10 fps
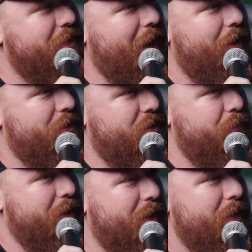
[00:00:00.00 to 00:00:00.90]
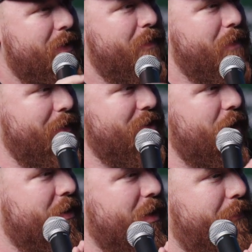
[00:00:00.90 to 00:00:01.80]
on that a little bit, maybe
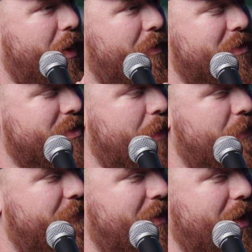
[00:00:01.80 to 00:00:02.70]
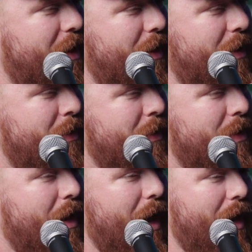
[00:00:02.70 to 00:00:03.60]
talking about some of the
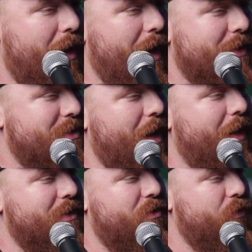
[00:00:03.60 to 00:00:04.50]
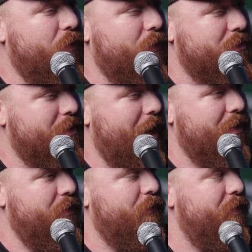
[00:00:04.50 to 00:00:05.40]
exciting tools that
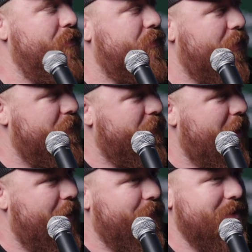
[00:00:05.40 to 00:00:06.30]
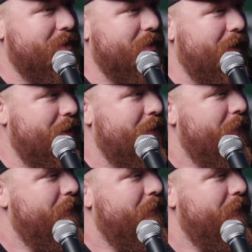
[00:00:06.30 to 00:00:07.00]
you've used recently,